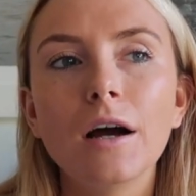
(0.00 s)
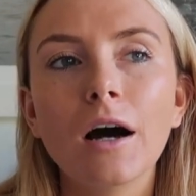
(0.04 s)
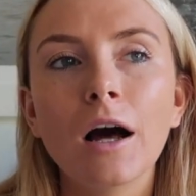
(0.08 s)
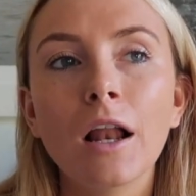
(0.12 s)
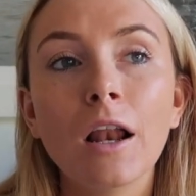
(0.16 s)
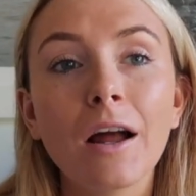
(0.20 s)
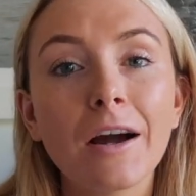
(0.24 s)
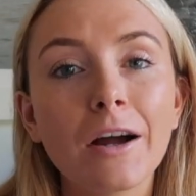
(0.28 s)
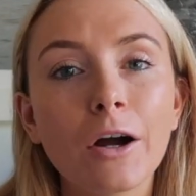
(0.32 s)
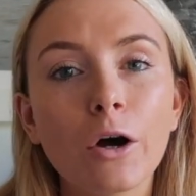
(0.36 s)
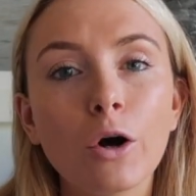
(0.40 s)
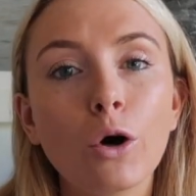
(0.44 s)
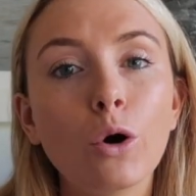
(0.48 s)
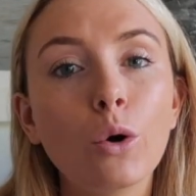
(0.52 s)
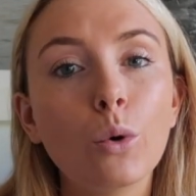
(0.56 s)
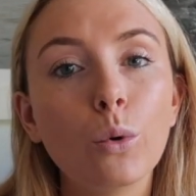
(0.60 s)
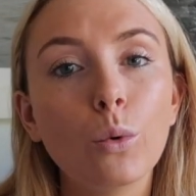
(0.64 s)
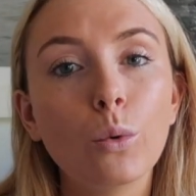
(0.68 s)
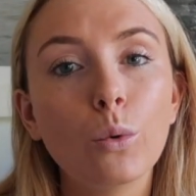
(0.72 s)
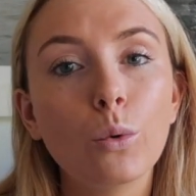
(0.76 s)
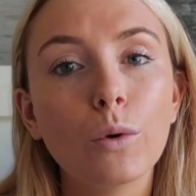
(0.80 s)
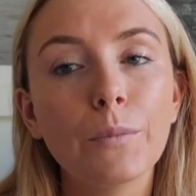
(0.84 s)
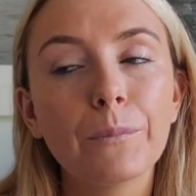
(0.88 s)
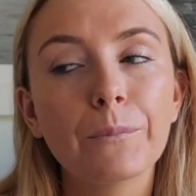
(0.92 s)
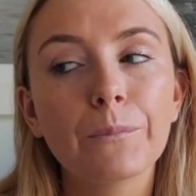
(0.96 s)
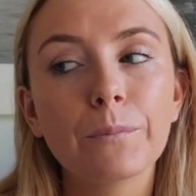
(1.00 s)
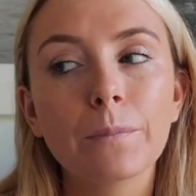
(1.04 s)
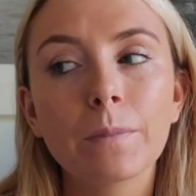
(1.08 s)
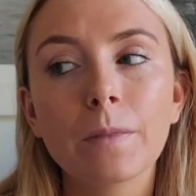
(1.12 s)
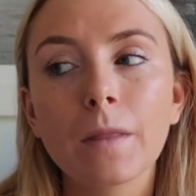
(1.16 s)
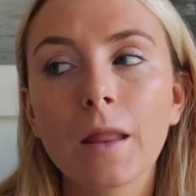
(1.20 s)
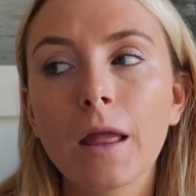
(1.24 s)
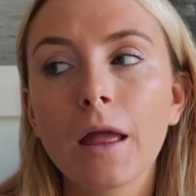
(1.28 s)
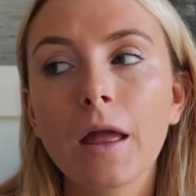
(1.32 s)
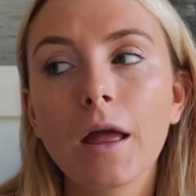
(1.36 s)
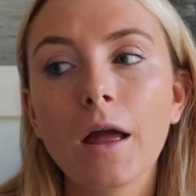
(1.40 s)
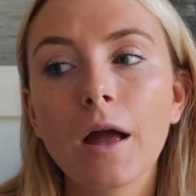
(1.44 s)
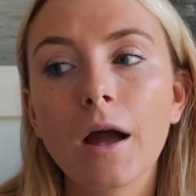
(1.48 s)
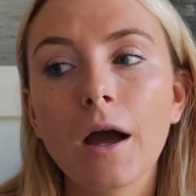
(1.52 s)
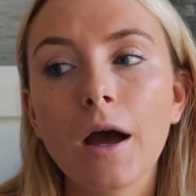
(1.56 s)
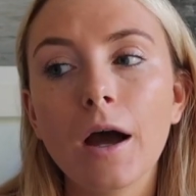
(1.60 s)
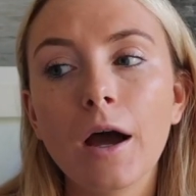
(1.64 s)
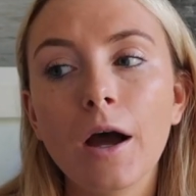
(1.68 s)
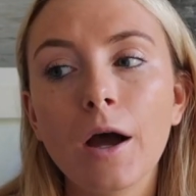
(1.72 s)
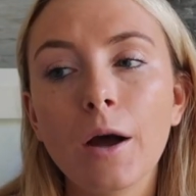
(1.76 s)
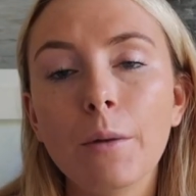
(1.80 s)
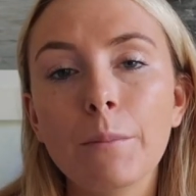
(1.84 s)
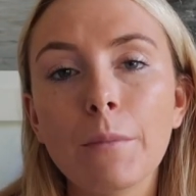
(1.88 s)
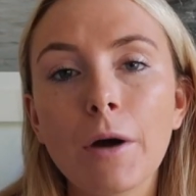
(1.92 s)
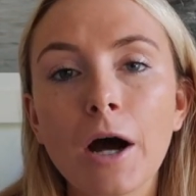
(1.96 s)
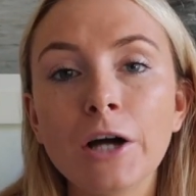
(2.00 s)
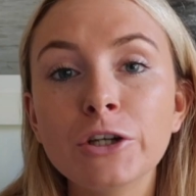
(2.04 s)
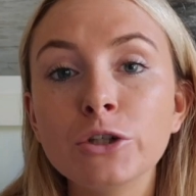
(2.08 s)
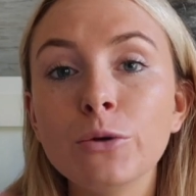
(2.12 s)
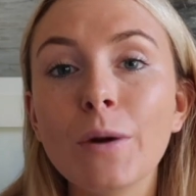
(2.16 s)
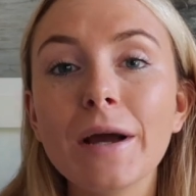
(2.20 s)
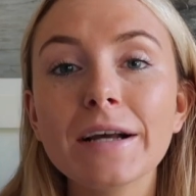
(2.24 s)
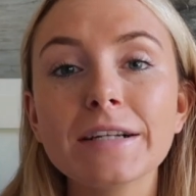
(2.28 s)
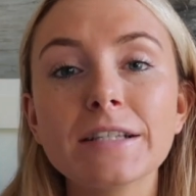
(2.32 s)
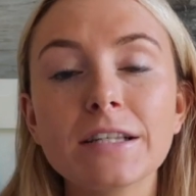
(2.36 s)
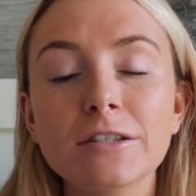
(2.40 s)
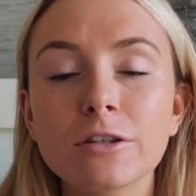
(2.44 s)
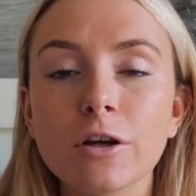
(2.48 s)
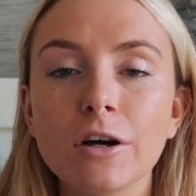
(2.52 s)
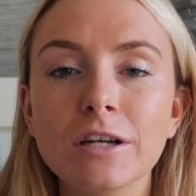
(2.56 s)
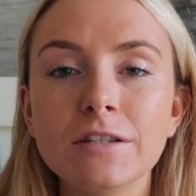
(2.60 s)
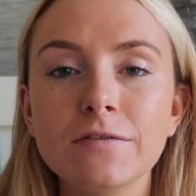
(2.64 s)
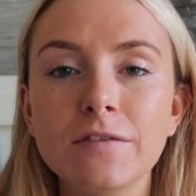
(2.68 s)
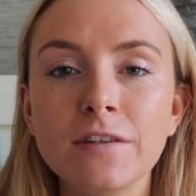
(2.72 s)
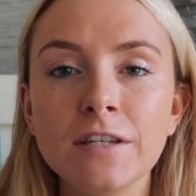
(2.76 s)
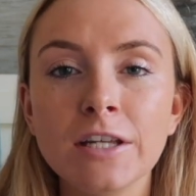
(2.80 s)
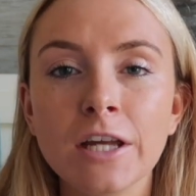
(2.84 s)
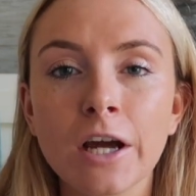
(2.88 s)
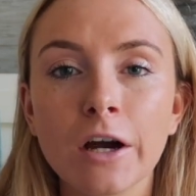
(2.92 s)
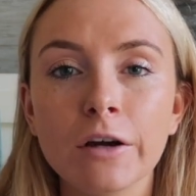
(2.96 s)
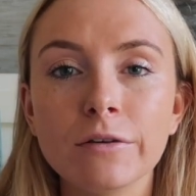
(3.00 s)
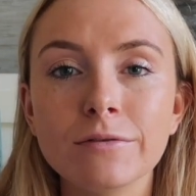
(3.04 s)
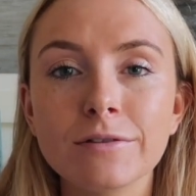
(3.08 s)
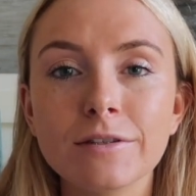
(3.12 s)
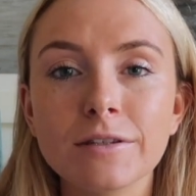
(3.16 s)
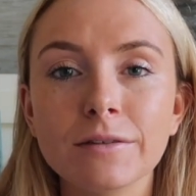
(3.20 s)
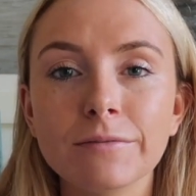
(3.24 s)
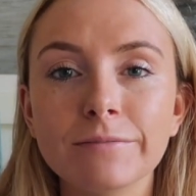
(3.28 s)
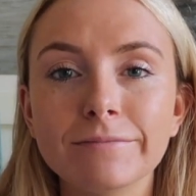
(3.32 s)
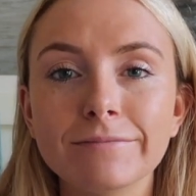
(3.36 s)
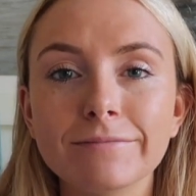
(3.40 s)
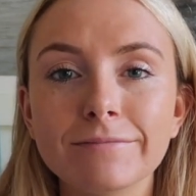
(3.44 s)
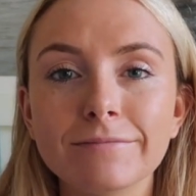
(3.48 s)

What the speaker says: I like a haul. I do exercise videos.